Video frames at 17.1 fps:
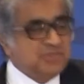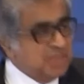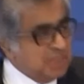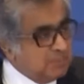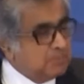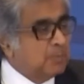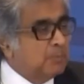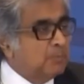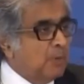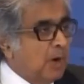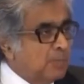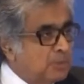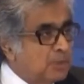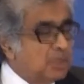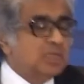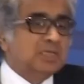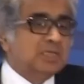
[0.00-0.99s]
cheap
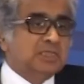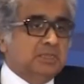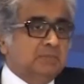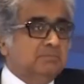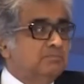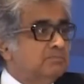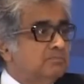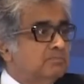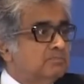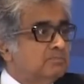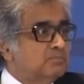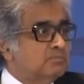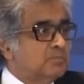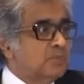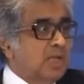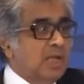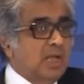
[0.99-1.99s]
populism
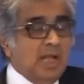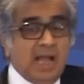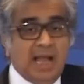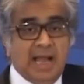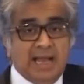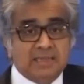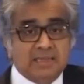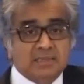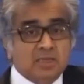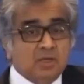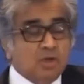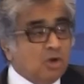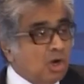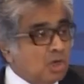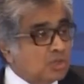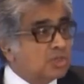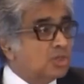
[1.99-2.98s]
at the
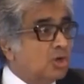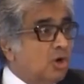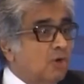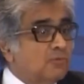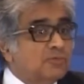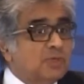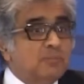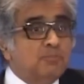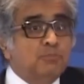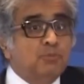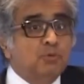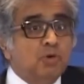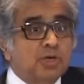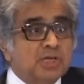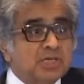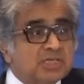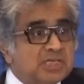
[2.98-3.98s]
cost of the
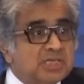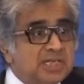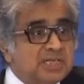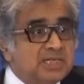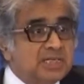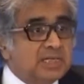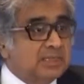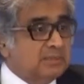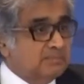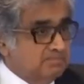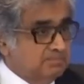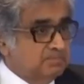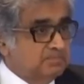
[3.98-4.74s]
poorest Indian.